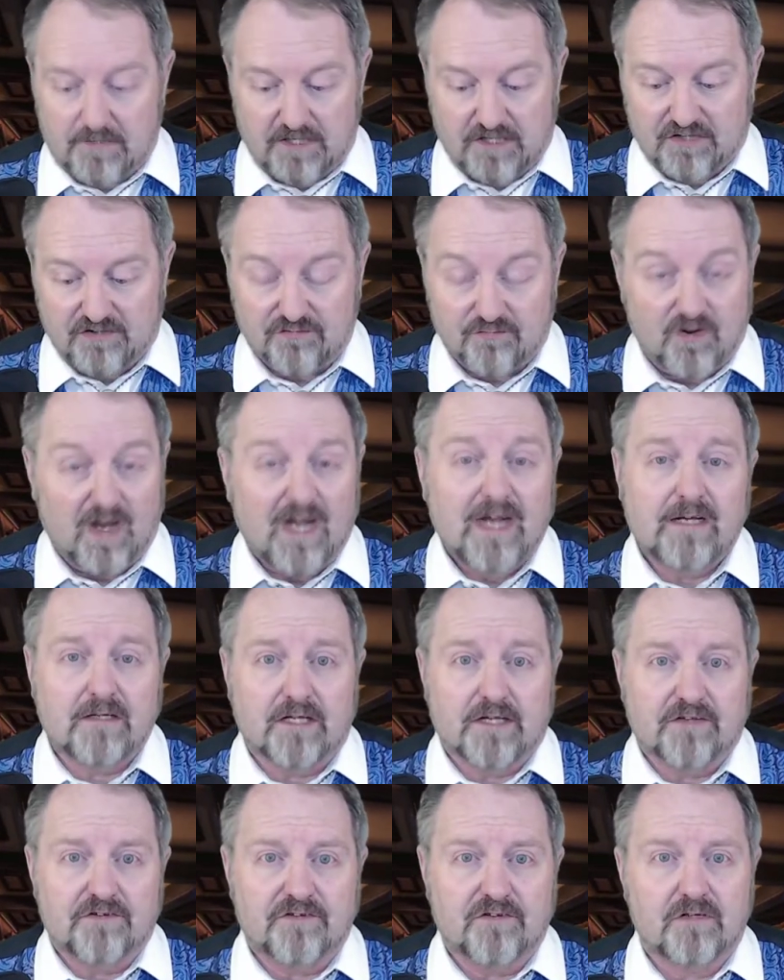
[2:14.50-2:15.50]
is
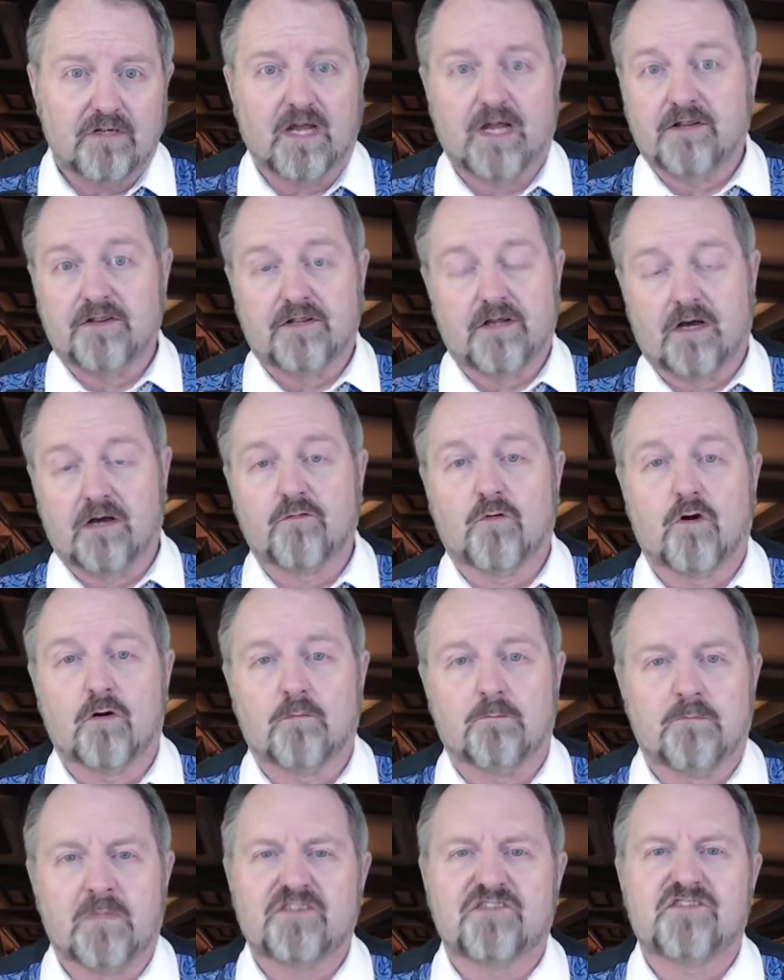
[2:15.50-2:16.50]
violent and therefore
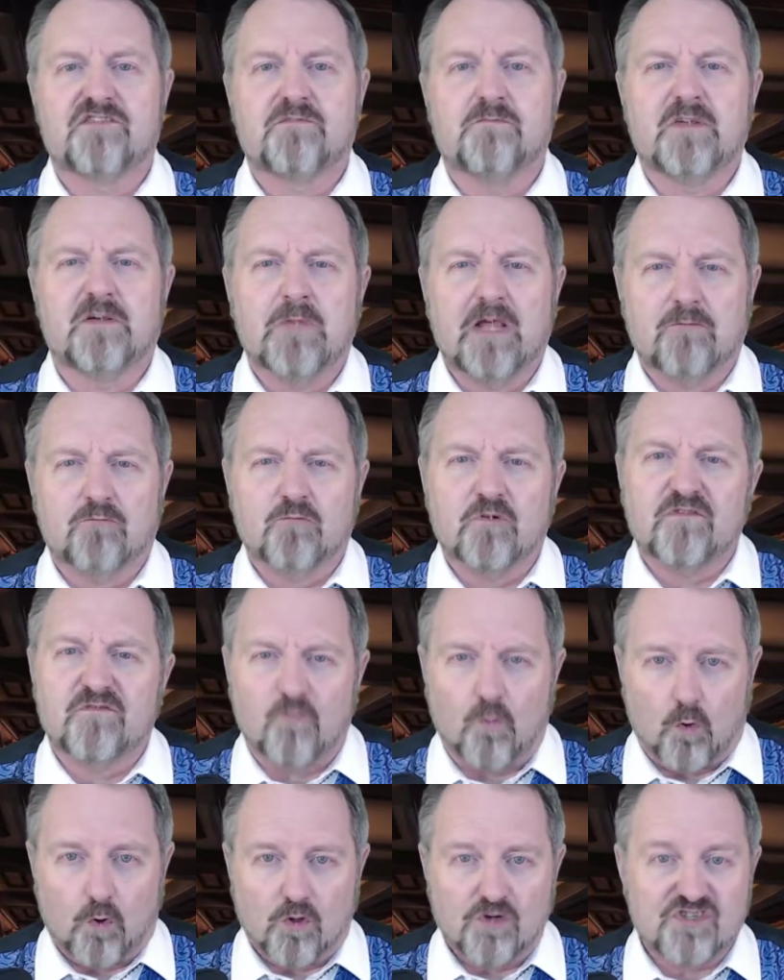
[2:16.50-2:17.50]
must be met with
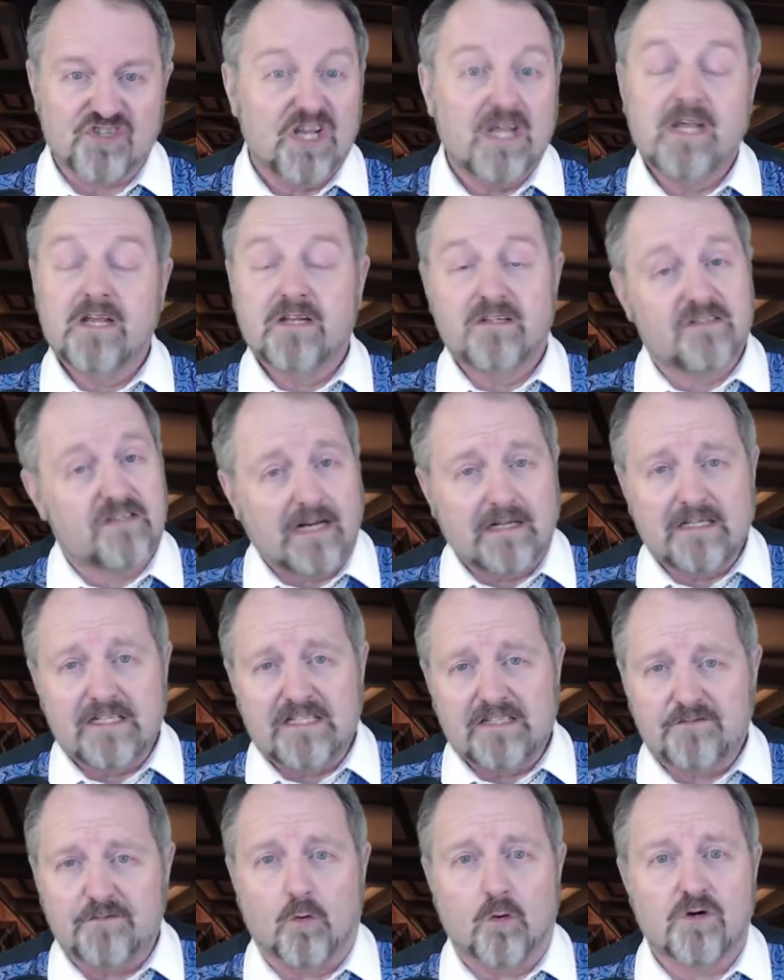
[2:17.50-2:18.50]
force,
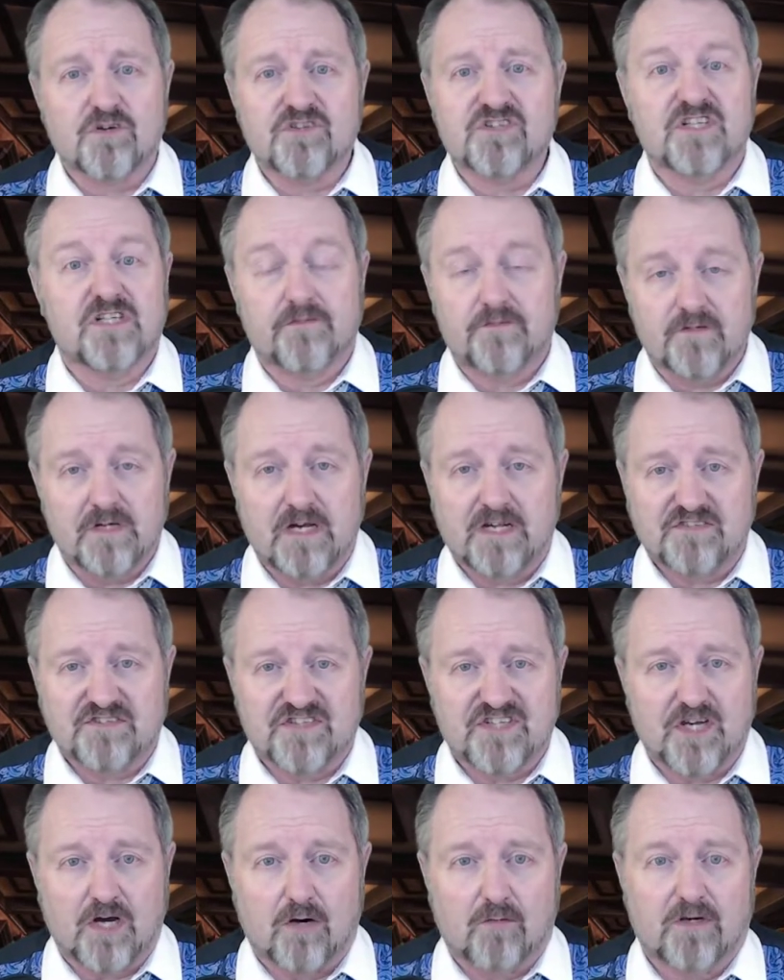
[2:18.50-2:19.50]
deadly force if
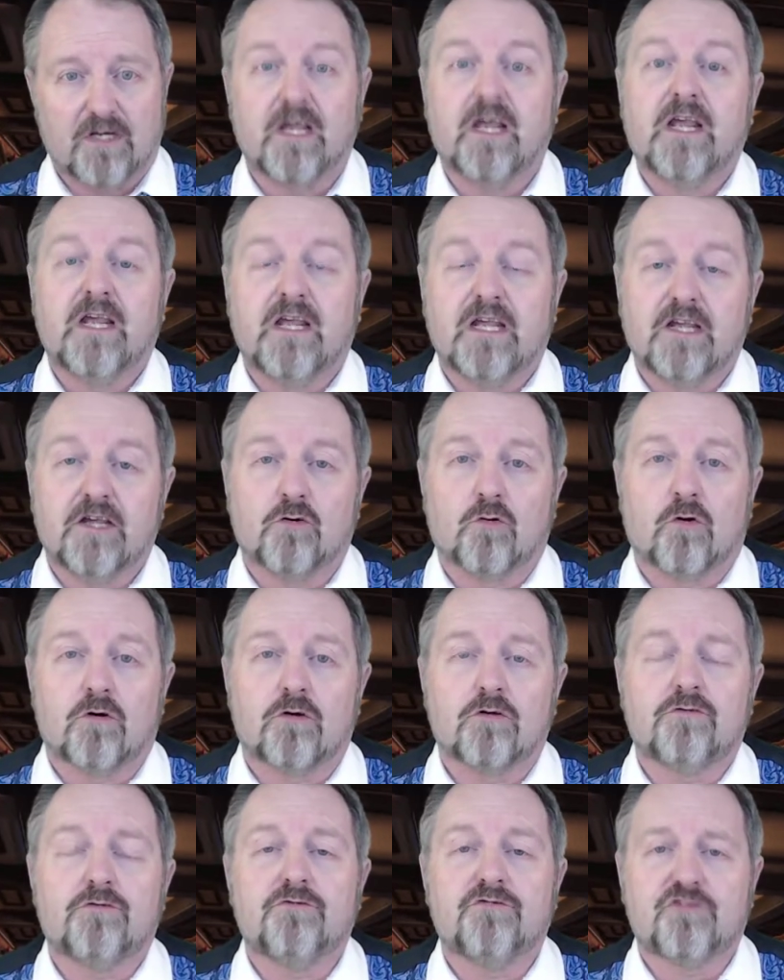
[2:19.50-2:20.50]
necessary, in
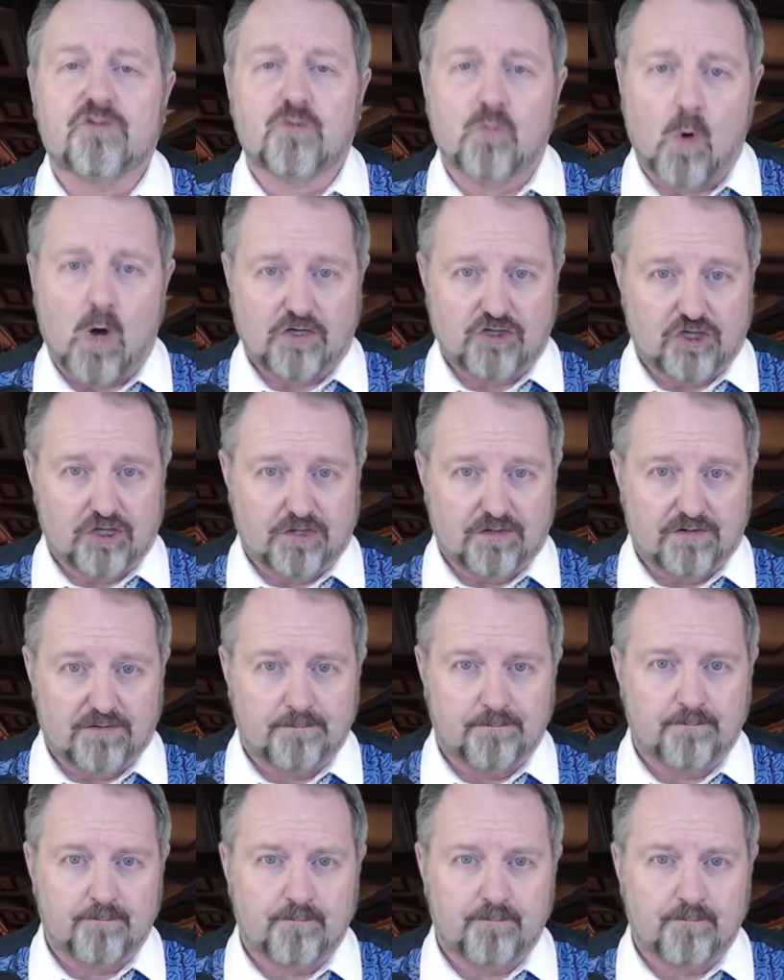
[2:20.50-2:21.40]
order to squash it.